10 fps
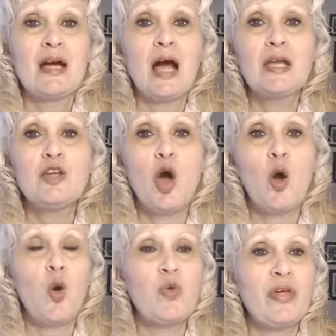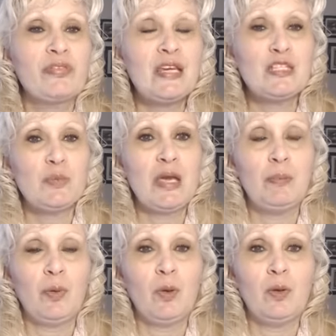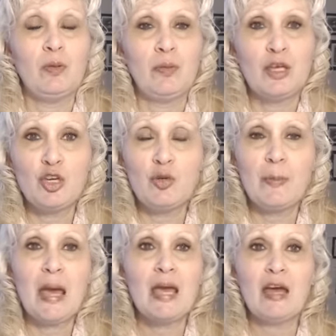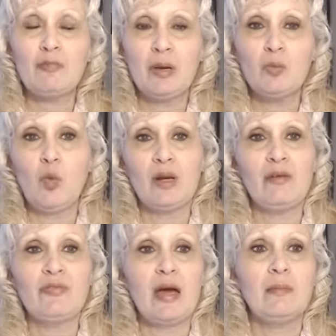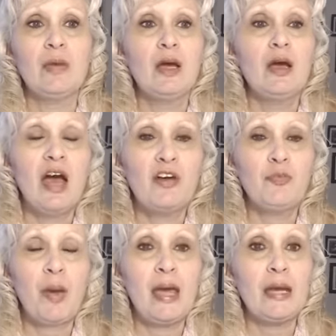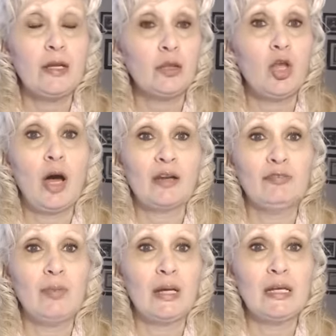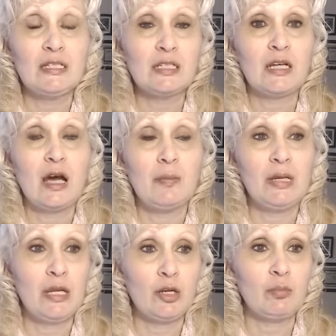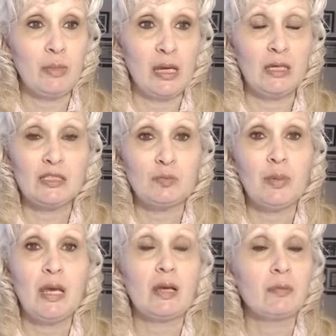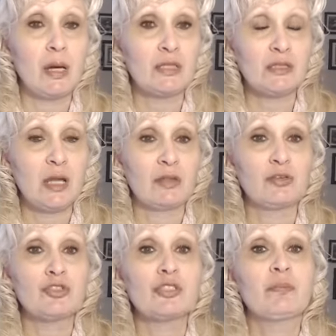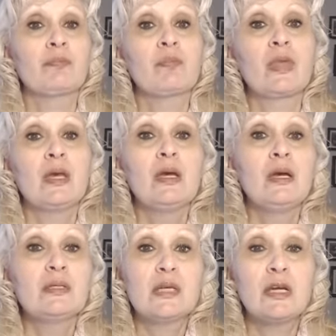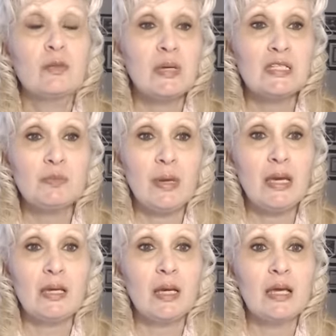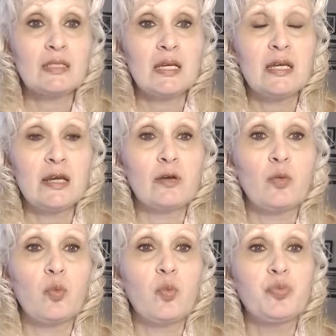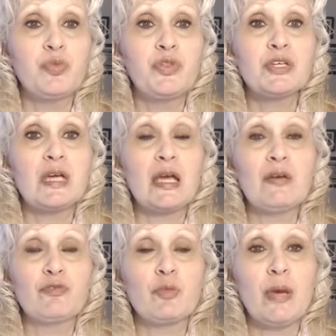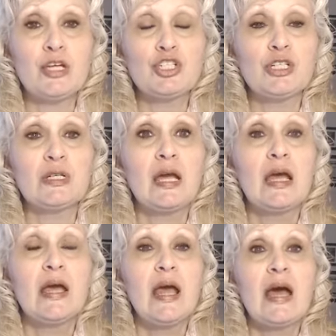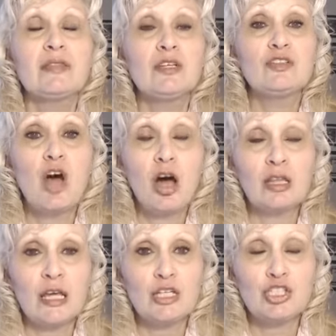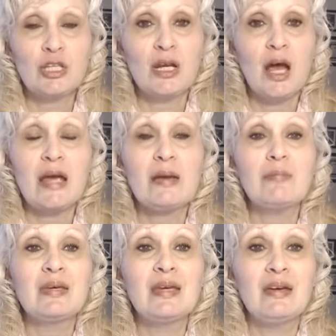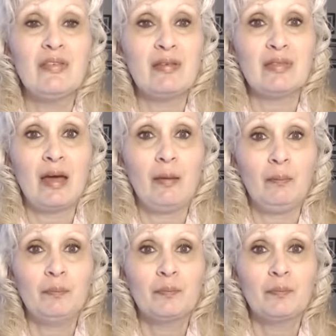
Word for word: I know that these people, you may have been one of them, have paid a lot of money to come and hear me speak amongst others. To hear me speak and to hear the information and the knowledge that I am giving them.